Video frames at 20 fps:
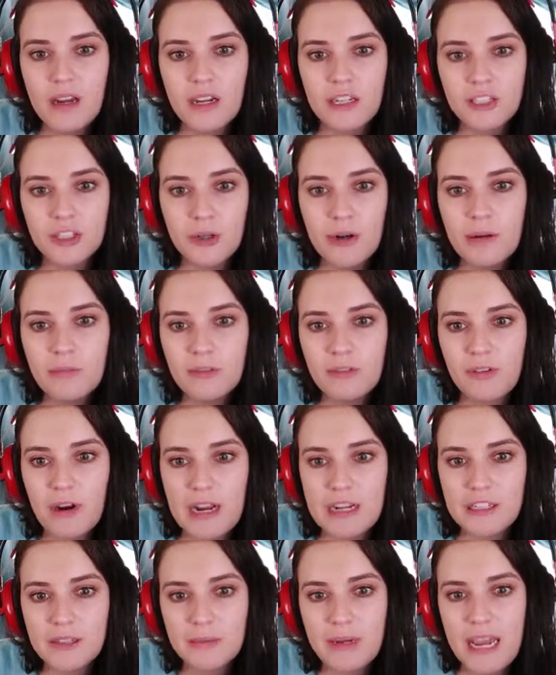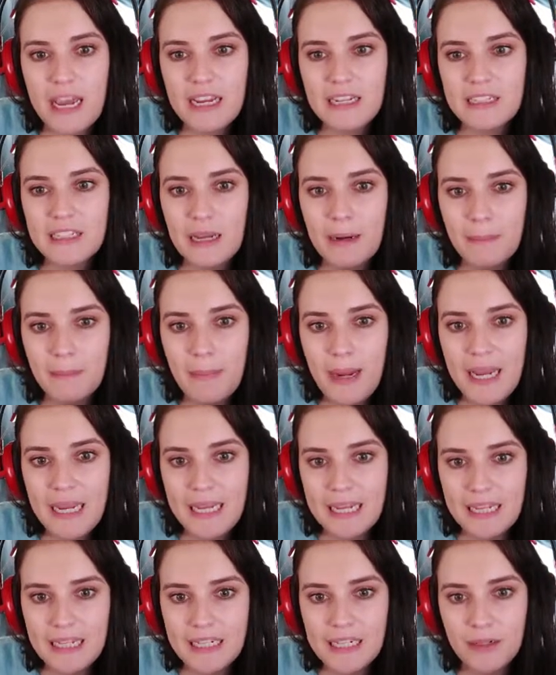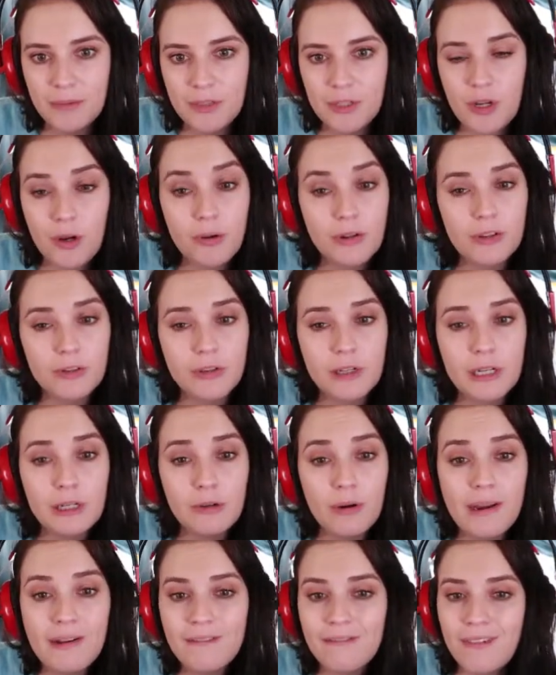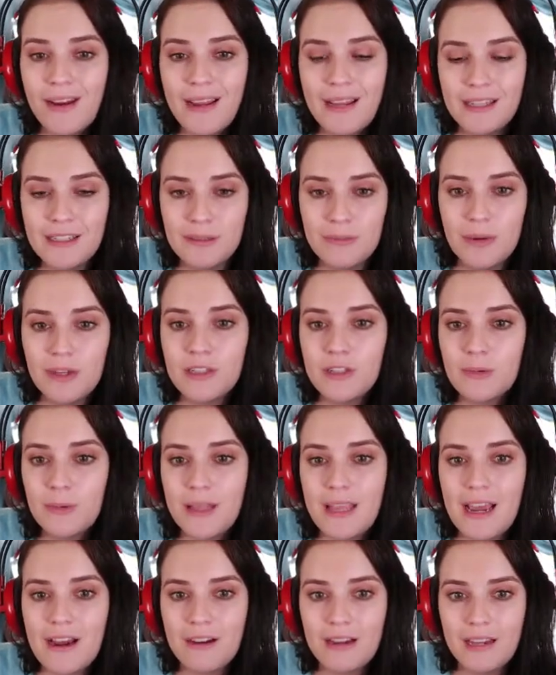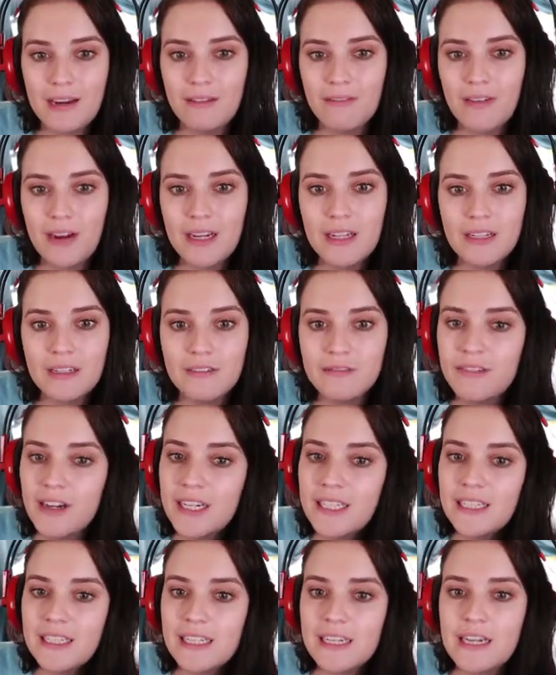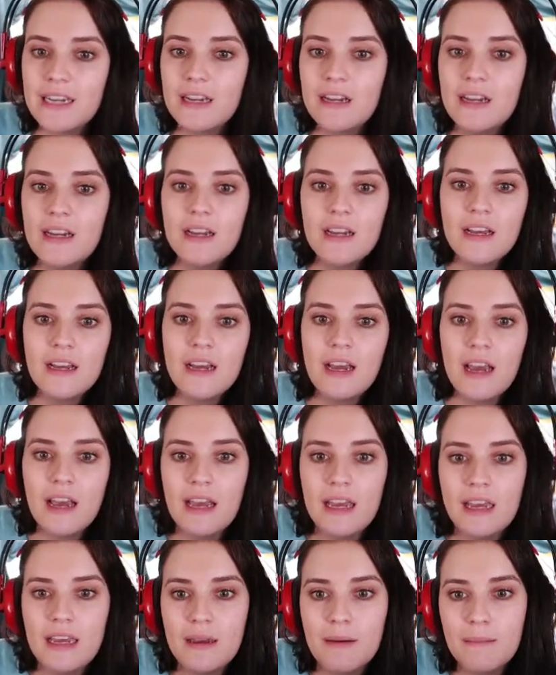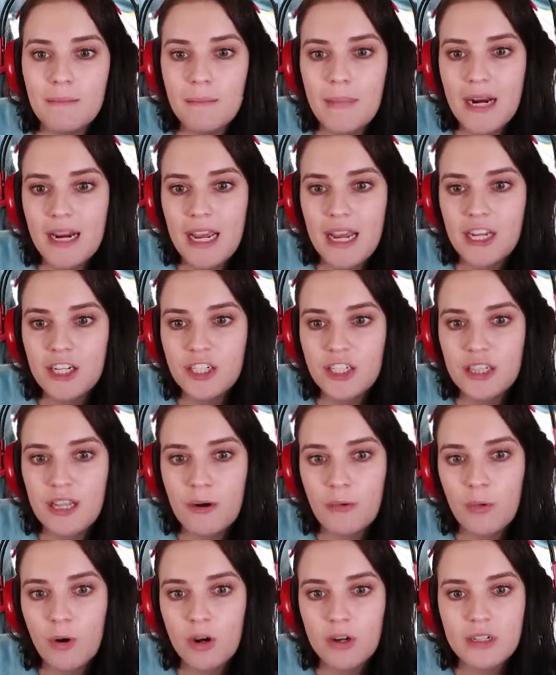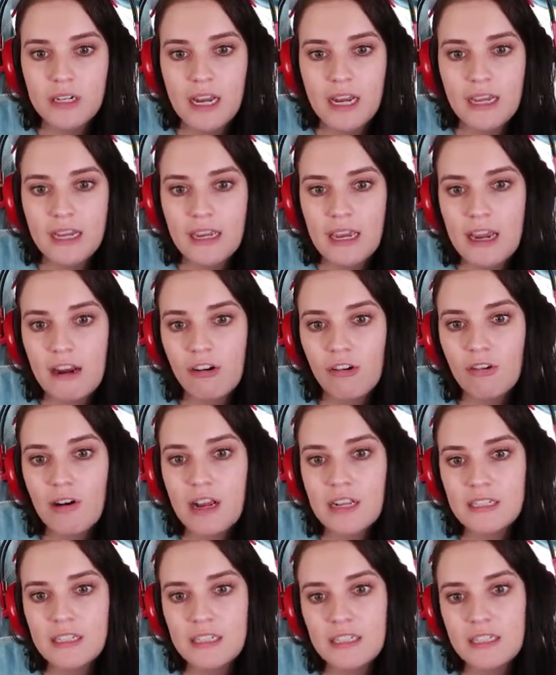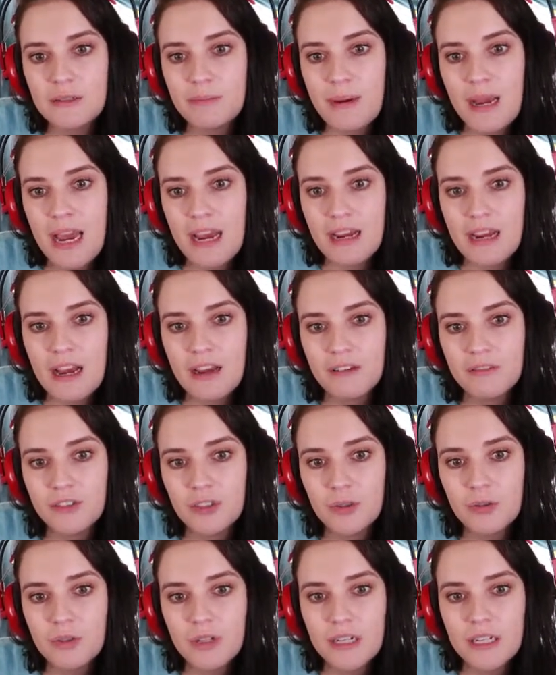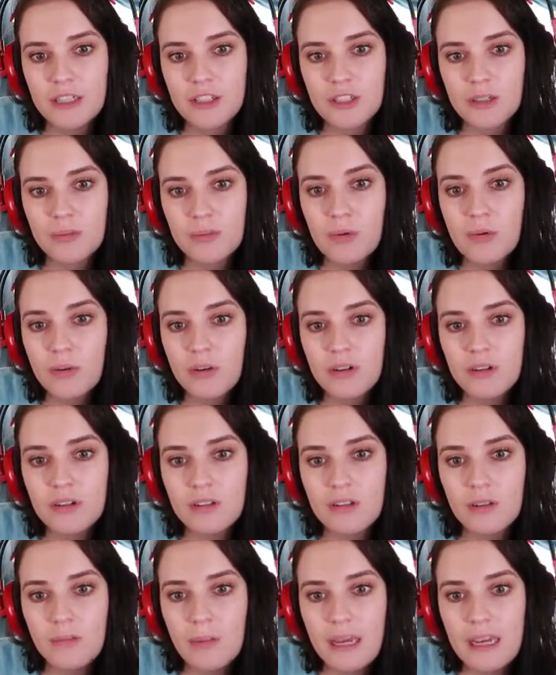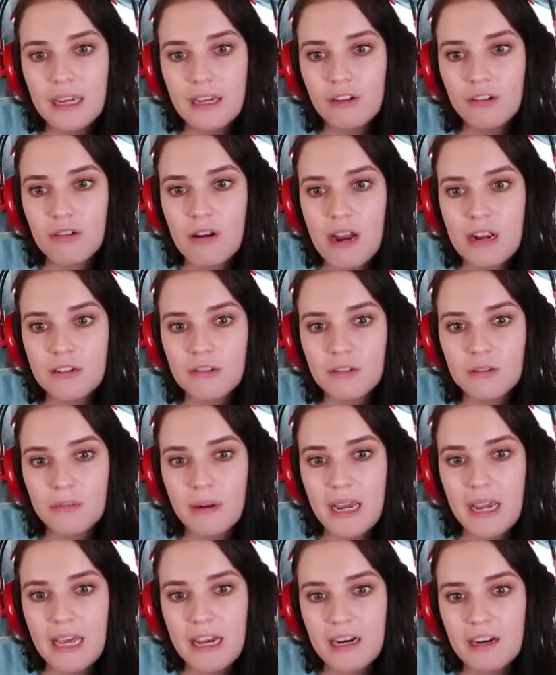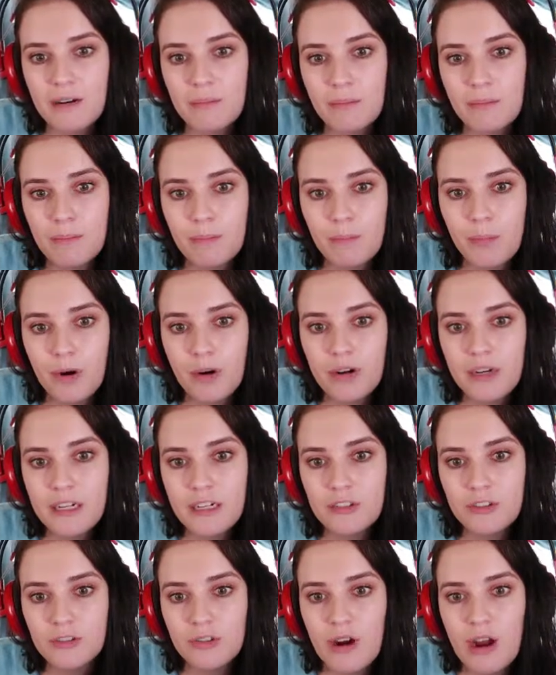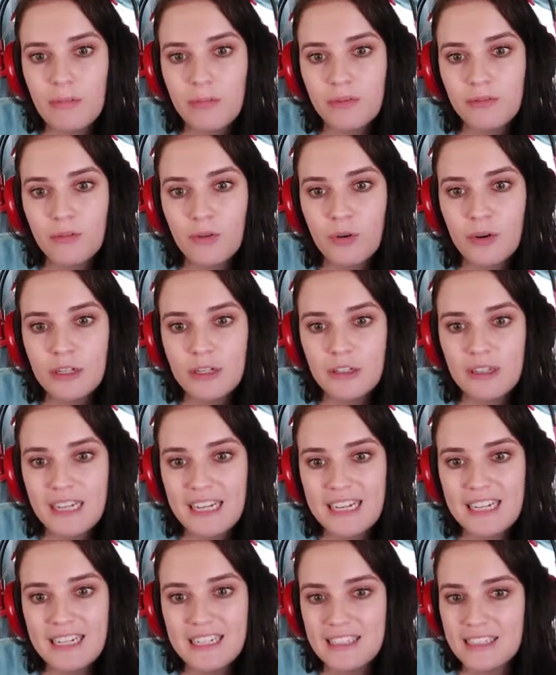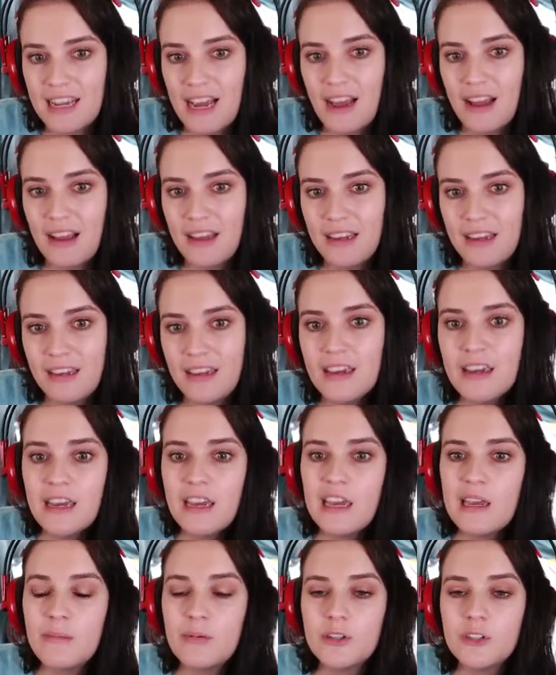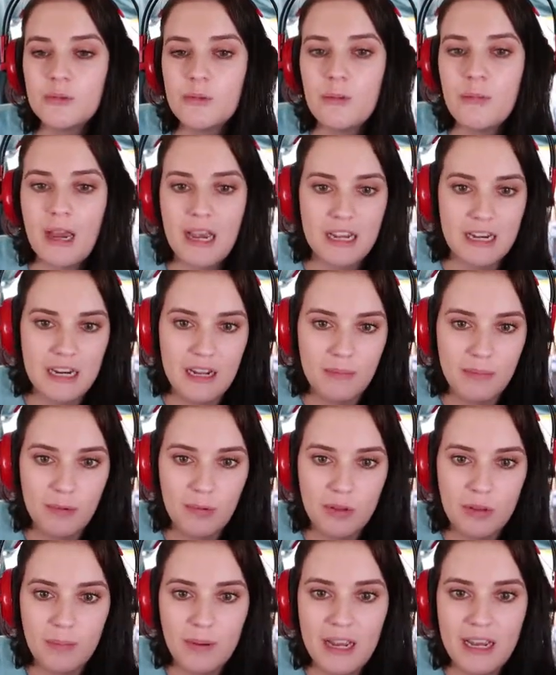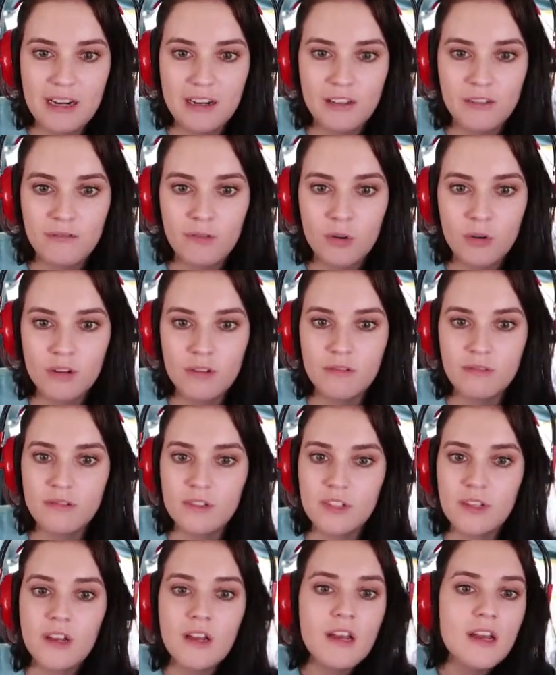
Joanne was frying some eggs and bacon. He was going through a great phase, months without getting violent. Finally, a medication that worked. I caressed his back out of joy and support. The bacon cracked on the pan and a burning drop of oil hit his eye. He pushed me back and hit me with the pan in the force.